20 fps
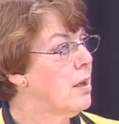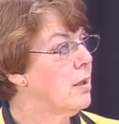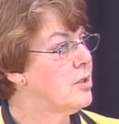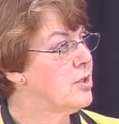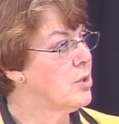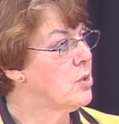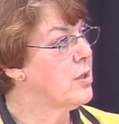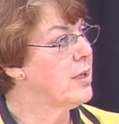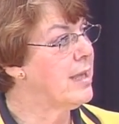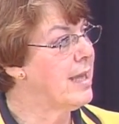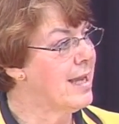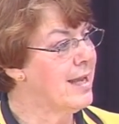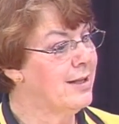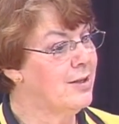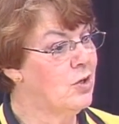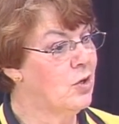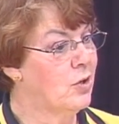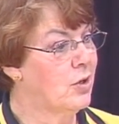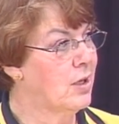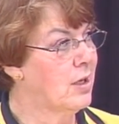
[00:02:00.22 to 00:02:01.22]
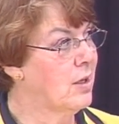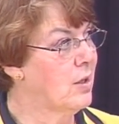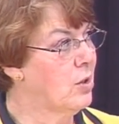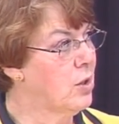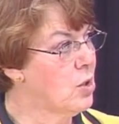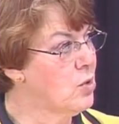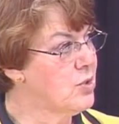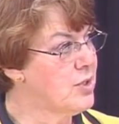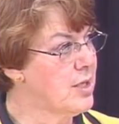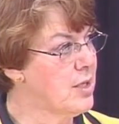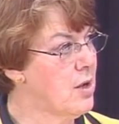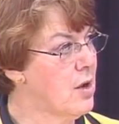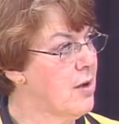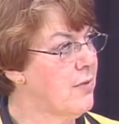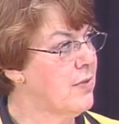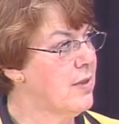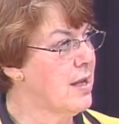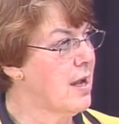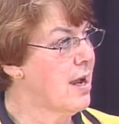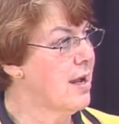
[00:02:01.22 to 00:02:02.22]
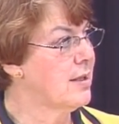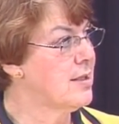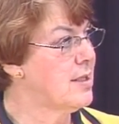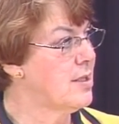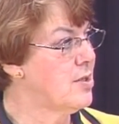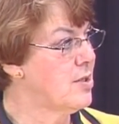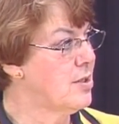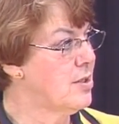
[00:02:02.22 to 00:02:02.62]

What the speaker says: So again, you're closing off the oxygen